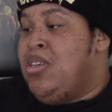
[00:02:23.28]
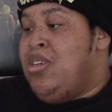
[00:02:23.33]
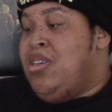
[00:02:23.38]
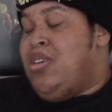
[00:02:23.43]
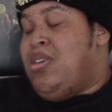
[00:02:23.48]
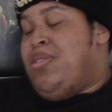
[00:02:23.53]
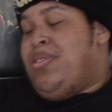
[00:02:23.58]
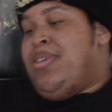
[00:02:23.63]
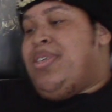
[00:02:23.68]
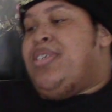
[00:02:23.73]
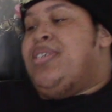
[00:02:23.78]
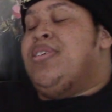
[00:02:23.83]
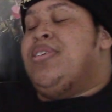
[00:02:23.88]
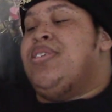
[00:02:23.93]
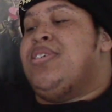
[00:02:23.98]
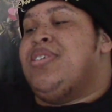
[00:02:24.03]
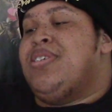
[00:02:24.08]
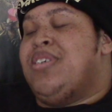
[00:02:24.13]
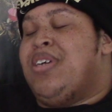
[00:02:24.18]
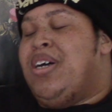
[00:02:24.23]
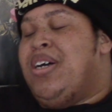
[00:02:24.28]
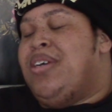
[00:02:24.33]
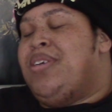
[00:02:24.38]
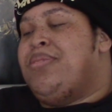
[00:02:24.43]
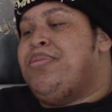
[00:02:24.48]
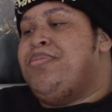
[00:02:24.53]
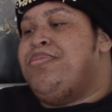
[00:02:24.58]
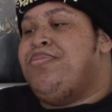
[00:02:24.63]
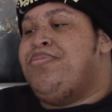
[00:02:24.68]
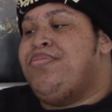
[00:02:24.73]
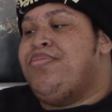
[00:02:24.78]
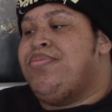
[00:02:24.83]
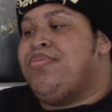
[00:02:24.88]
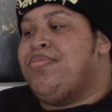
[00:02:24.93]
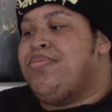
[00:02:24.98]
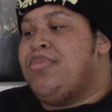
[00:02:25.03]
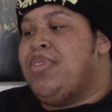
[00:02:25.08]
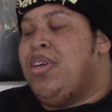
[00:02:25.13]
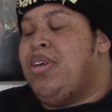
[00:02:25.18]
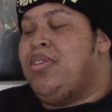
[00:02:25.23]
Alrighty. Um,
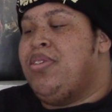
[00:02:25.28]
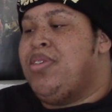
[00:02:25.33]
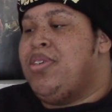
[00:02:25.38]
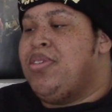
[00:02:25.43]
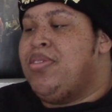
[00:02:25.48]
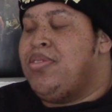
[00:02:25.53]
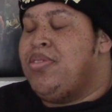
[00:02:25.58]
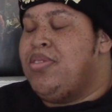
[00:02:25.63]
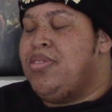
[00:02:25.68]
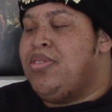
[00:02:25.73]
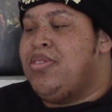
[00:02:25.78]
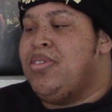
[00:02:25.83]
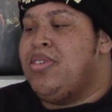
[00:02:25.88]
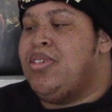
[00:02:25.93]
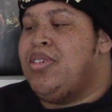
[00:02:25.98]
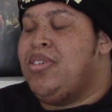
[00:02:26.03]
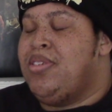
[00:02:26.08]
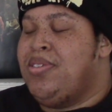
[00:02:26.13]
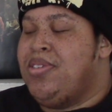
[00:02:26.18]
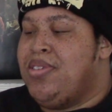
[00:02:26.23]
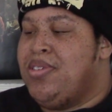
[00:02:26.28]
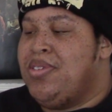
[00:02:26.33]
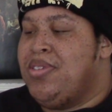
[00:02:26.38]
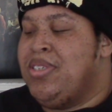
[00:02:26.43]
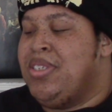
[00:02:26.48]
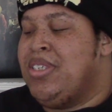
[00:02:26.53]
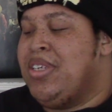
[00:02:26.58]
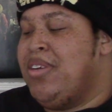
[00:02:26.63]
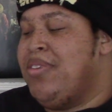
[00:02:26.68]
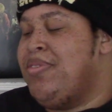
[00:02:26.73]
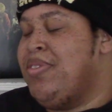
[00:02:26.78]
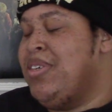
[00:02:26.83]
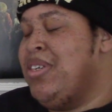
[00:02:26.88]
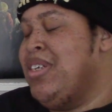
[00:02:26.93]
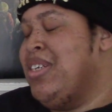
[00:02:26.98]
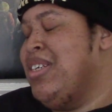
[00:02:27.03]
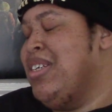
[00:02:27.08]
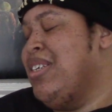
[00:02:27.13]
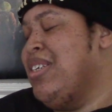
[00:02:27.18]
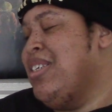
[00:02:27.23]
I don't know. I don't know. It's
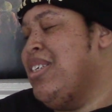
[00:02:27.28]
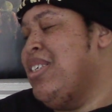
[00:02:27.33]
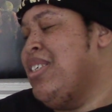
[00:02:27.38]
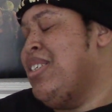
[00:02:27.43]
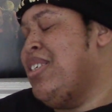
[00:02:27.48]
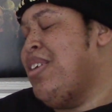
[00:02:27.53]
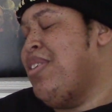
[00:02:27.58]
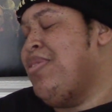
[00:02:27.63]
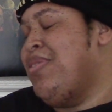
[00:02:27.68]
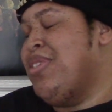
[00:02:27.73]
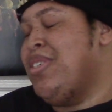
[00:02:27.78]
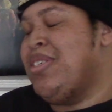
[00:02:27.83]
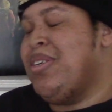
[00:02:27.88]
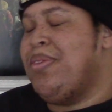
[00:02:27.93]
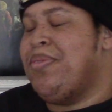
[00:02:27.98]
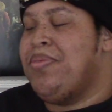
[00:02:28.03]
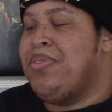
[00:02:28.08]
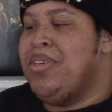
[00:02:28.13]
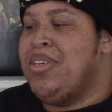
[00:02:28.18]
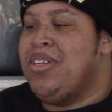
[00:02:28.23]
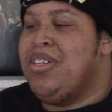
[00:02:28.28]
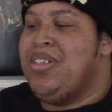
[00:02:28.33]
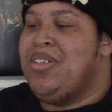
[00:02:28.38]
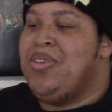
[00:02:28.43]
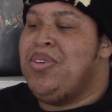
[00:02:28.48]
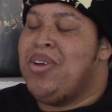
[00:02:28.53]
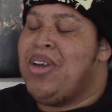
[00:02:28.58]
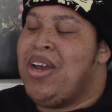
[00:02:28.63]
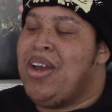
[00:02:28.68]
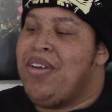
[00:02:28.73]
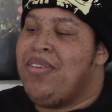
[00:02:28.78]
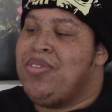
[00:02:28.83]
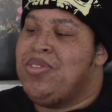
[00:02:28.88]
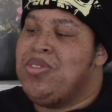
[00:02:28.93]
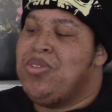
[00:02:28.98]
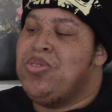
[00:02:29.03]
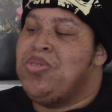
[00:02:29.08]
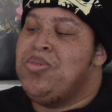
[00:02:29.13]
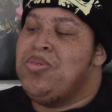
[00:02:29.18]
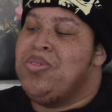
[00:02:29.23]
definitely it's definitely something you have
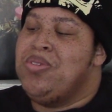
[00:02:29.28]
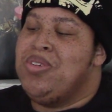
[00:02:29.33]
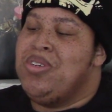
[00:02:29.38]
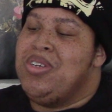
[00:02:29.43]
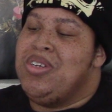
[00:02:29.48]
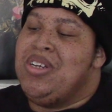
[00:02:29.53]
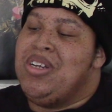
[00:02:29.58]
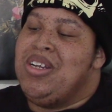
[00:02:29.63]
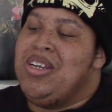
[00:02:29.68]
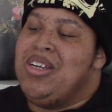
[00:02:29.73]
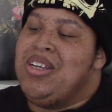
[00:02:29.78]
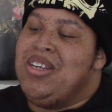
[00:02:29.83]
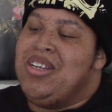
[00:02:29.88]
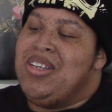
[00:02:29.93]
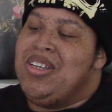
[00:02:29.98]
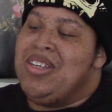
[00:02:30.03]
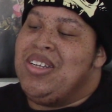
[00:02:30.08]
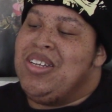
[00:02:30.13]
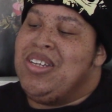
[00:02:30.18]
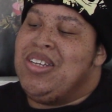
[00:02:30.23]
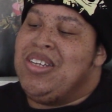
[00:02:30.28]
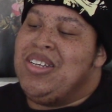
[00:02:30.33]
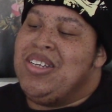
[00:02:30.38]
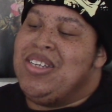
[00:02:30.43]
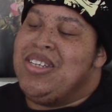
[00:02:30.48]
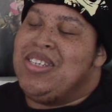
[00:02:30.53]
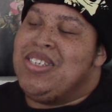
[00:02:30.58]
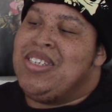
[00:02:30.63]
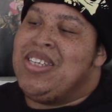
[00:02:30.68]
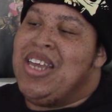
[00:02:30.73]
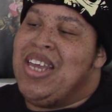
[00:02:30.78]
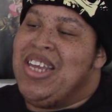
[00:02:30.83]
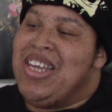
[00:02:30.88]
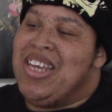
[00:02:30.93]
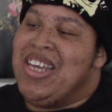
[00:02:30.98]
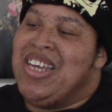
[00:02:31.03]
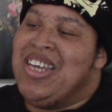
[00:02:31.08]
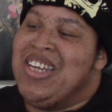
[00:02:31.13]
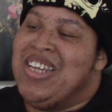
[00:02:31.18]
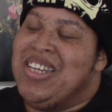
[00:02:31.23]
to
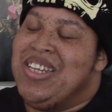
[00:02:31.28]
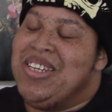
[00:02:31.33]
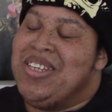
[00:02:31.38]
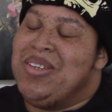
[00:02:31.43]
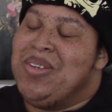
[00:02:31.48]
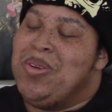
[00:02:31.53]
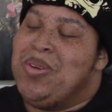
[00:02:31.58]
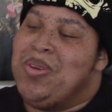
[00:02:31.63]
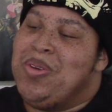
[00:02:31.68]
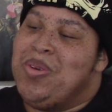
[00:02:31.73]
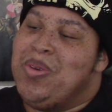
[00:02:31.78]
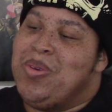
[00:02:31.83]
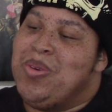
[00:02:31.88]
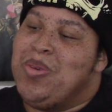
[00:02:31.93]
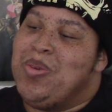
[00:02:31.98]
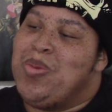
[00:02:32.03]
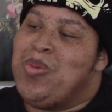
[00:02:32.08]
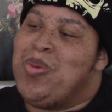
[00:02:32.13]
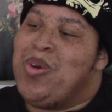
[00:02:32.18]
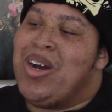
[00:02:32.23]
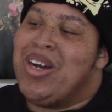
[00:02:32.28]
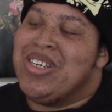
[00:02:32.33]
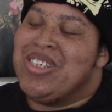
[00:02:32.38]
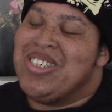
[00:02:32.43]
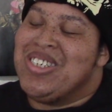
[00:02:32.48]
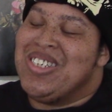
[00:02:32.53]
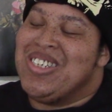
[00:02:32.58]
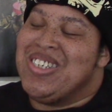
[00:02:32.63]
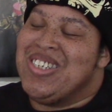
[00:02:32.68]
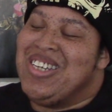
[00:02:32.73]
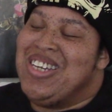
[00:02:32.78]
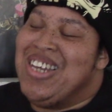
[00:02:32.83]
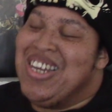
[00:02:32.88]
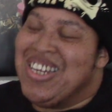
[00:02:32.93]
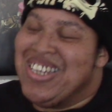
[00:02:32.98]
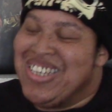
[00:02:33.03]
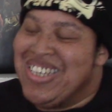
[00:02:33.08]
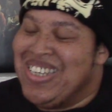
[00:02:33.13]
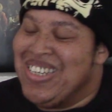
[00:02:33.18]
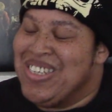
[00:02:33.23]
take in watching,
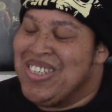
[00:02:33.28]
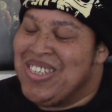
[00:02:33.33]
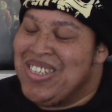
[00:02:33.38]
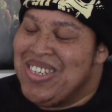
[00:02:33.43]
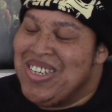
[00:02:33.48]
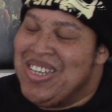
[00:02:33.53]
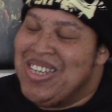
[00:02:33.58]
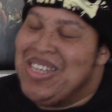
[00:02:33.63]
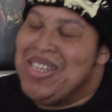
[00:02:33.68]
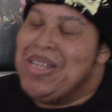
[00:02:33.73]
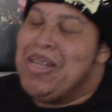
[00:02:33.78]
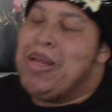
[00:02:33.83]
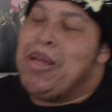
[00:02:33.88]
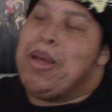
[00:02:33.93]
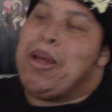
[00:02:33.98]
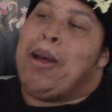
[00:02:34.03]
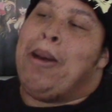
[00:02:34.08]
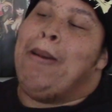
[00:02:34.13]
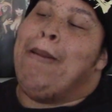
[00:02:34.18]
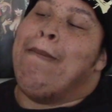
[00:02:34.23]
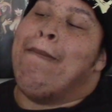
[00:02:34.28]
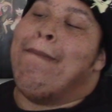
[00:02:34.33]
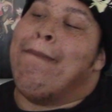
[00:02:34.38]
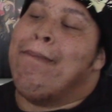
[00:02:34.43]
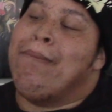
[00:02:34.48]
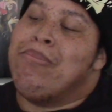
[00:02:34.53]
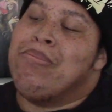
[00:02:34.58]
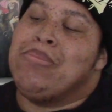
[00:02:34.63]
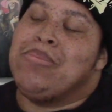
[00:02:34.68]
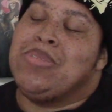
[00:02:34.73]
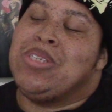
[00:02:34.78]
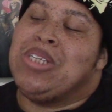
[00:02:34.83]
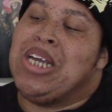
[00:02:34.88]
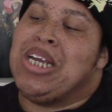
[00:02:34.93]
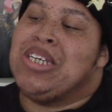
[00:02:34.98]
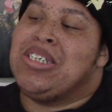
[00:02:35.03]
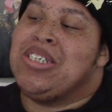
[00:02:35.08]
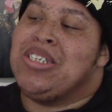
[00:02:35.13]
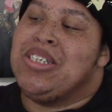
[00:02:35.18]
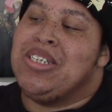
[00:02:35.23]
I guess, um, to
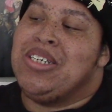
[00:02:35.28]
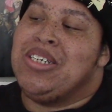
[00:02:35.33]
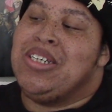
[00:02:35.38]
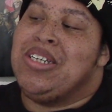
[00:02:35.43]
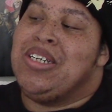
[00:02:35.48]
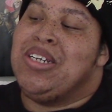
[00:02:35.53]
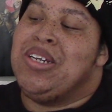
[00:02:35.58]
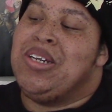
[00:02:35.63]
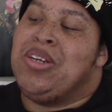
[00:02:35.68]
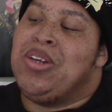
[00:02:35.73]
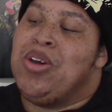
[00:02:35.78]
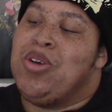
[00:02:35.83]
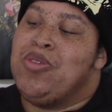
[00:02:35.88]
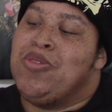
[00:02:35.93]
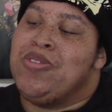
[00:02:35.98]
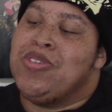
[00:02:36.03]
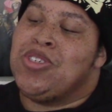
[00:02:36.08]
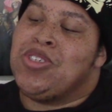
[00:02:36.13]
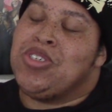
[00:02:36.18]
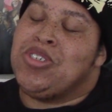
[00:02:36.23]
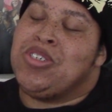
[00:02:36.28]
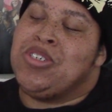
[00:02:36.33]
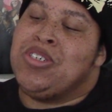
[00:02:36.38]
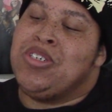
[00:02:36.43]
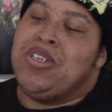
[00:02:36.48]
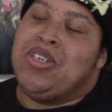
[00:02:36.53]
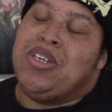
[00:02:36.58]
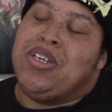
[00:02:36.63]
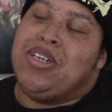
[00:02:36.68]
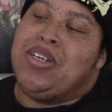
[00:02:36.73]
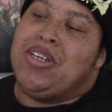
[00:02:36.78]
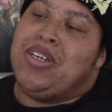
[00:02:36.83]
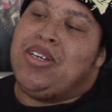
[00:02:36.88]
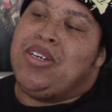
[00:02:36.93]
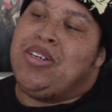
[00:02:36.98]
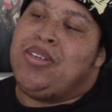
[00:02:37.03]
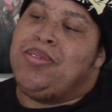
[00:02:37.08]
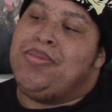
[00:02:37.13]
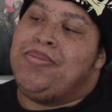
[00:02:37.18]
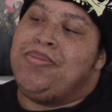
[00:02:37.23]
actually know for sure.
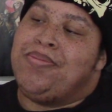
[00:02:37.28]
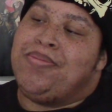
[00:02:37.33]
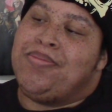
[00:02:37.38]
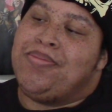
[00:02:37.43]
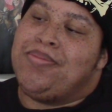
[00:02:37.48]
Um,